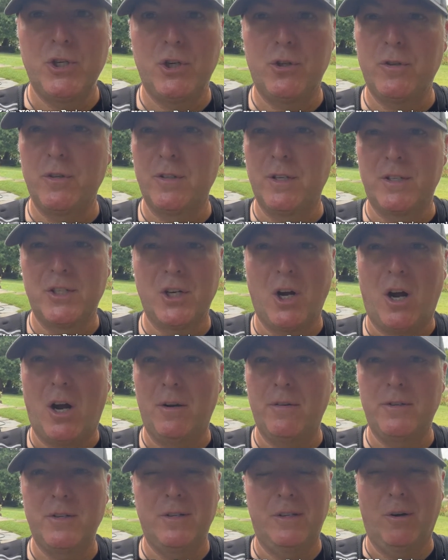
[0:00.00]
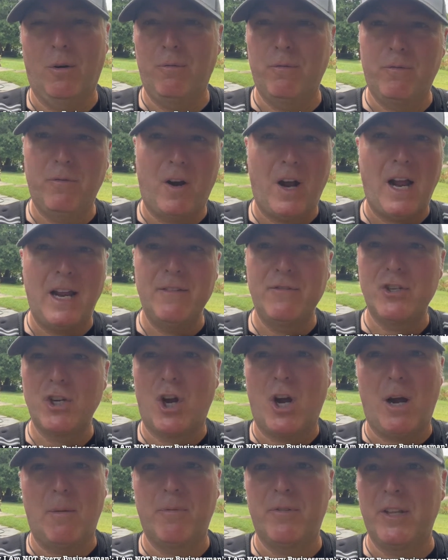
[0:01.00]
the top, you know, five
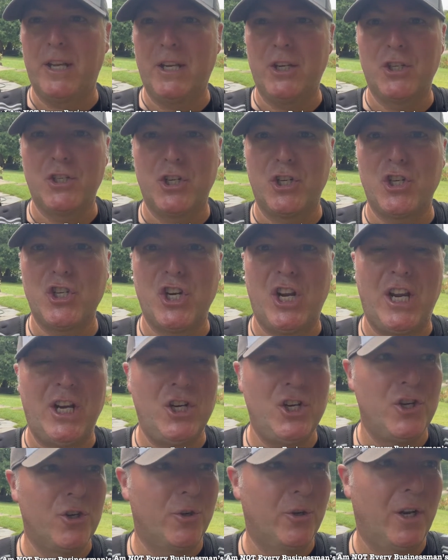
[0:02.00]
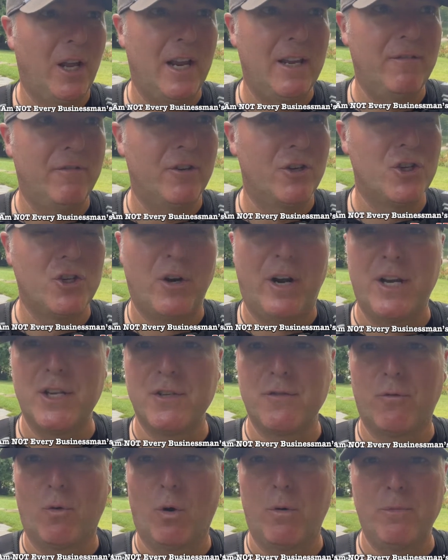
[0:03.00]
top things to change your life and
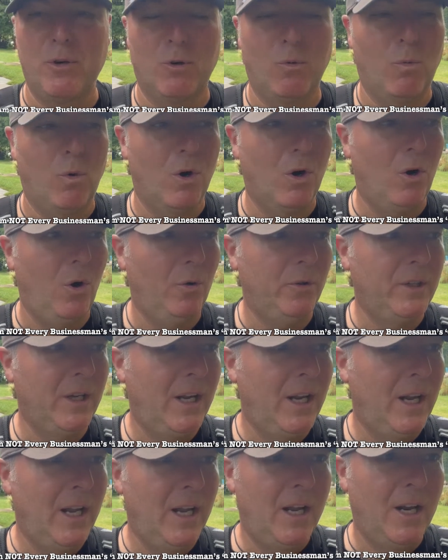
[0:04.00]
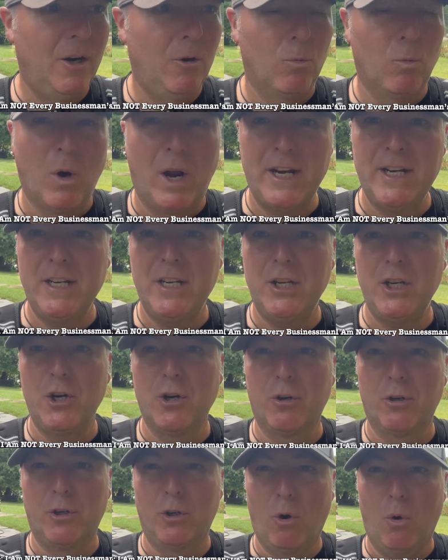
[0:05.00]
transform your world, writing
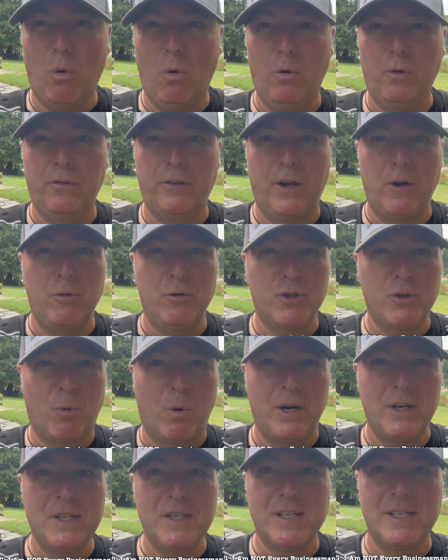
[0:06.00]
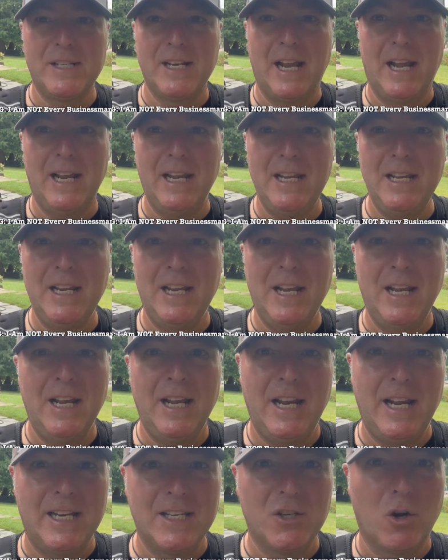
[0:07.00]
your goals out twice a day
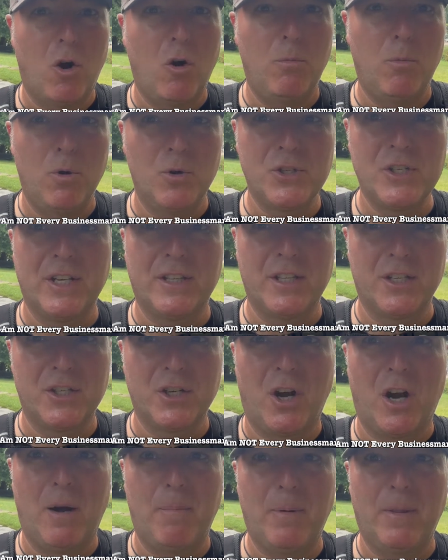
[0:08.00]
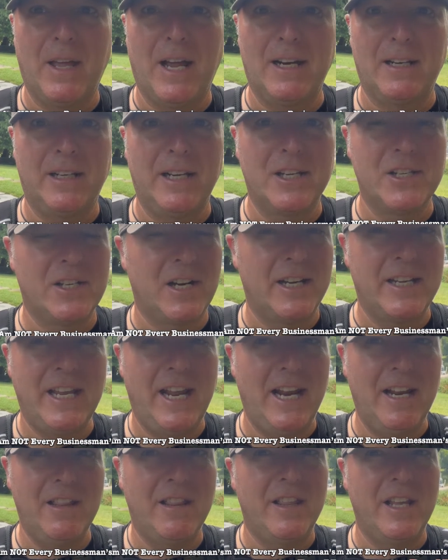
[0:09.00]
is almost at the top of that list. I
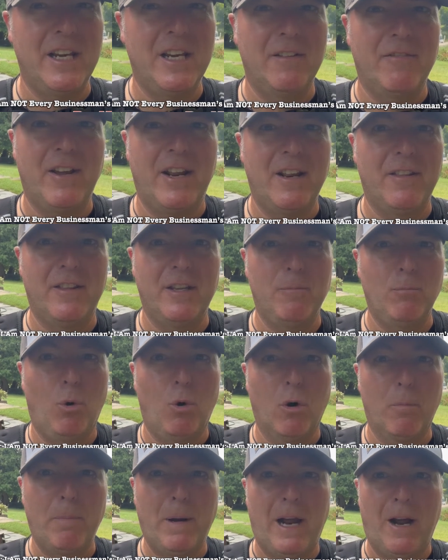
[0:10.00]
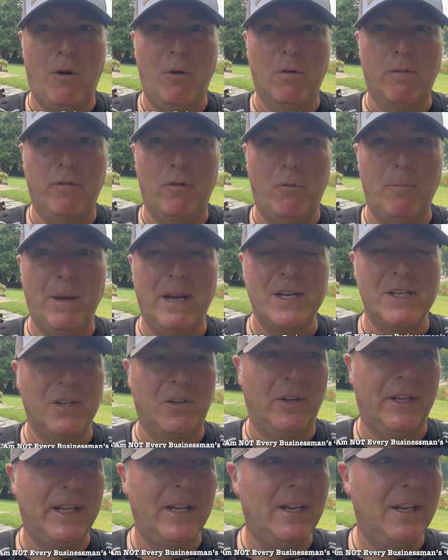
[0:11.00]
can't think of anything more powerful
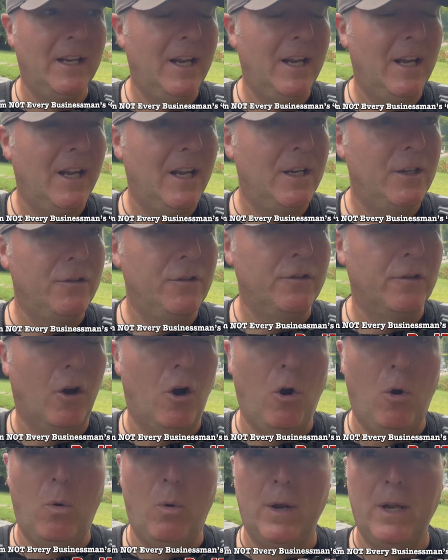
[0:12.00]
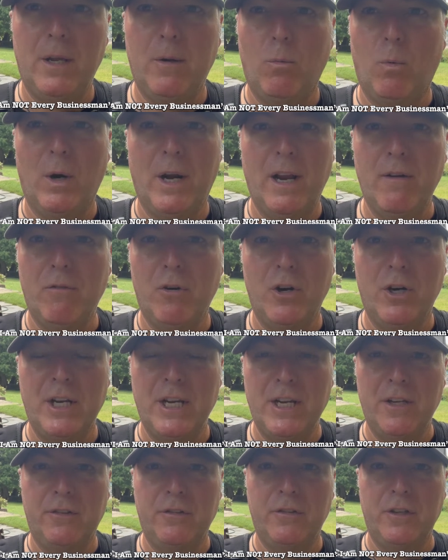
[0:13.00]
mentally. So whatever it
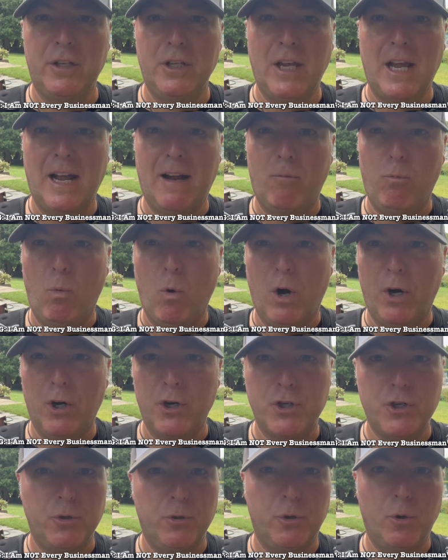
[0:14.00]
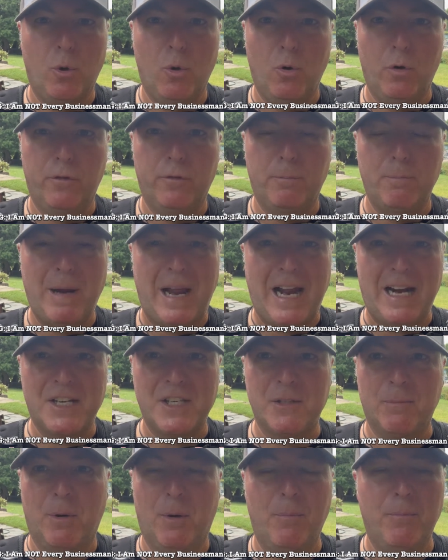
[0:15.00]
is, you have one or two goals
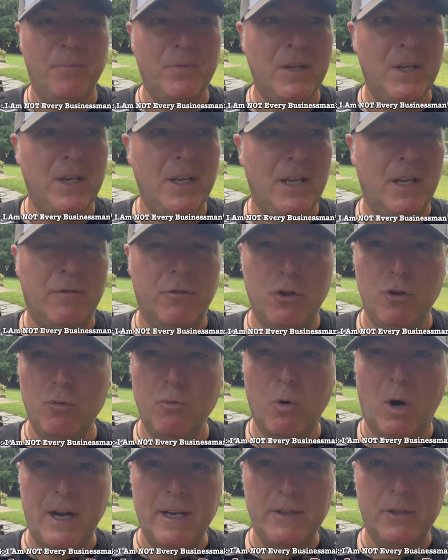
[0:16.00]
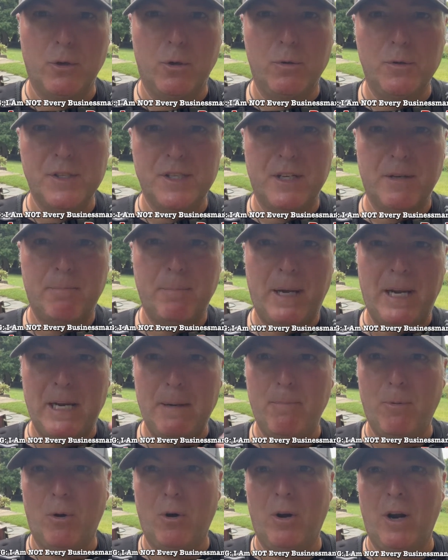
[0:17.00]
maximum. If you write those in
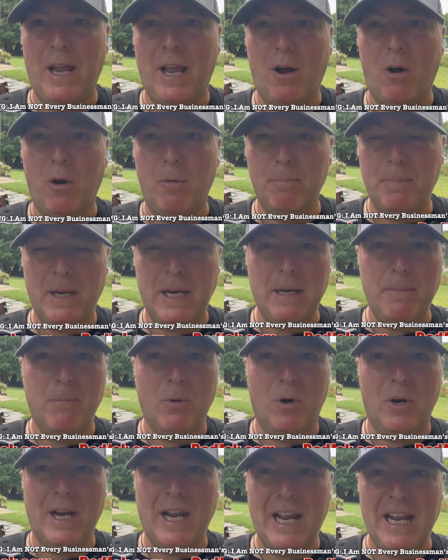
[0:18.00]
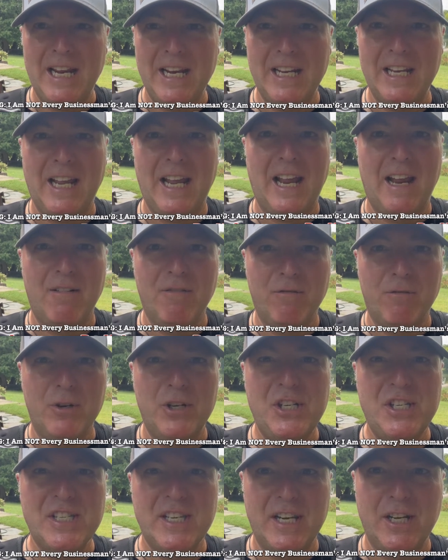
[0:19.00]
paper, on paper and ink
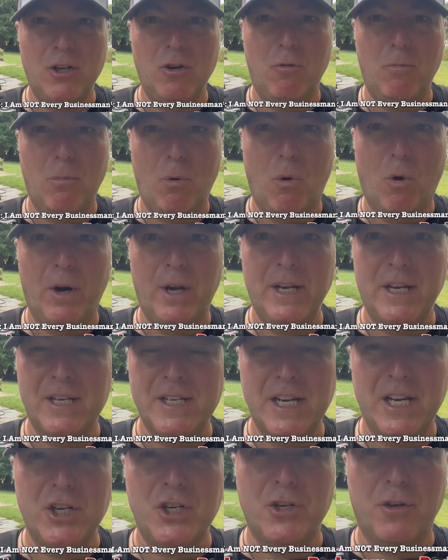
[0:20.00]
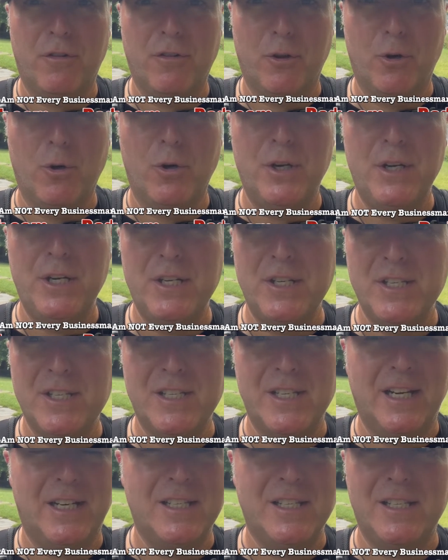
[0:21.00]
every single morning, it takes you 30,
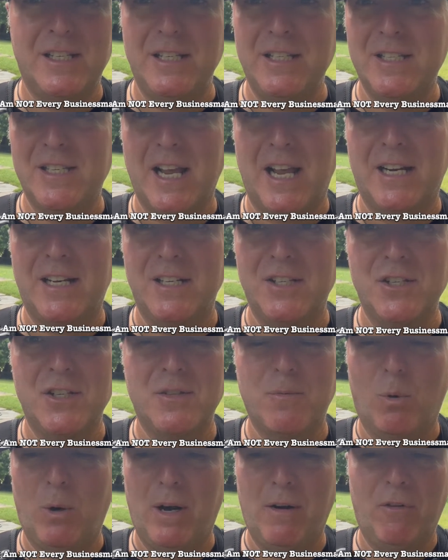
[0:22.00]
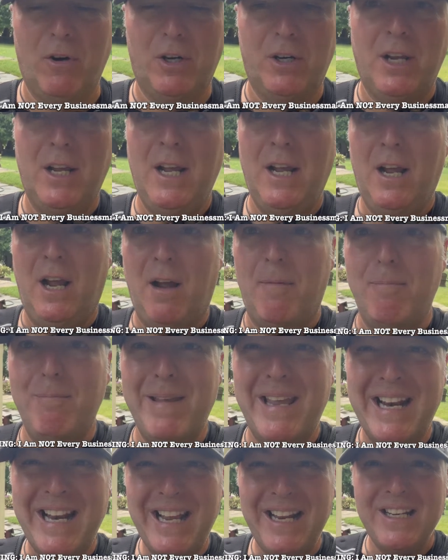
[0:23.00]
60 seconds, whatever, a
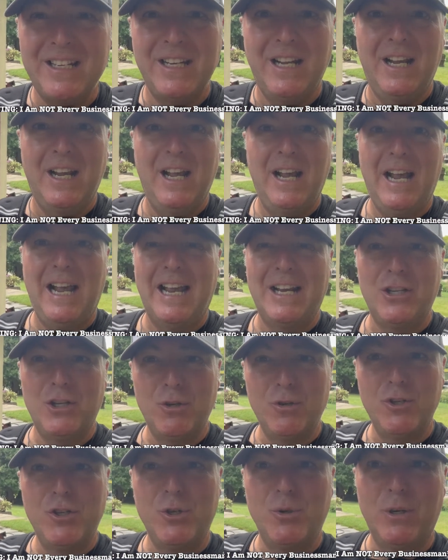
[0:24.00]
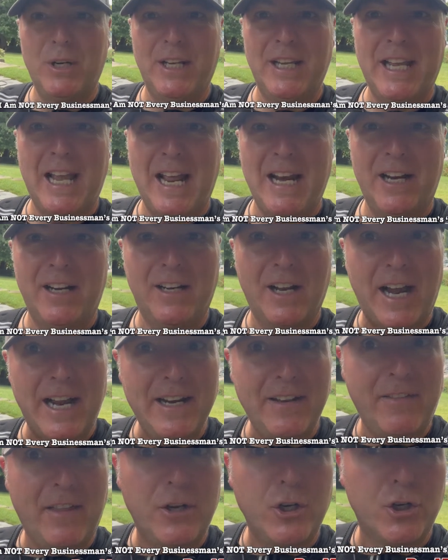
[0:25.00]
minute, and you do it again at night
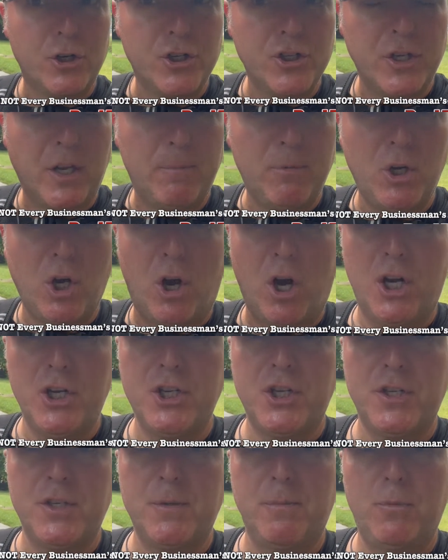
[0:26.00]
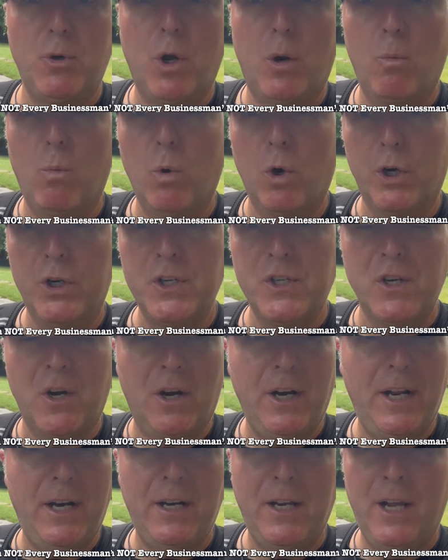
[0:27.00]
and then your subconscious works on it,